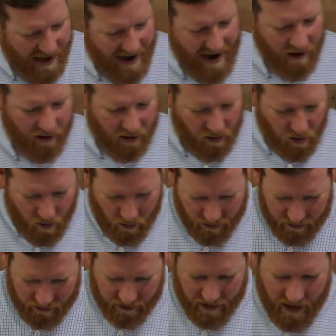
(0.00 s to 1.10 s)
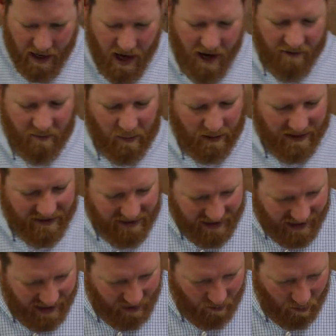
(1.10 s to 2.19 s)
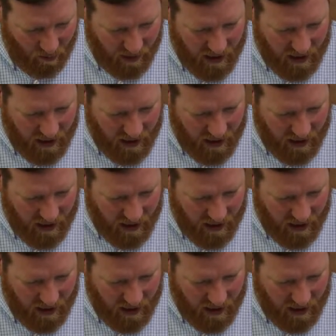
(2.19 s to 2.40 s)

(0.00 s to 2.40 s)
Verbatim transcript: our course of pleasing Him.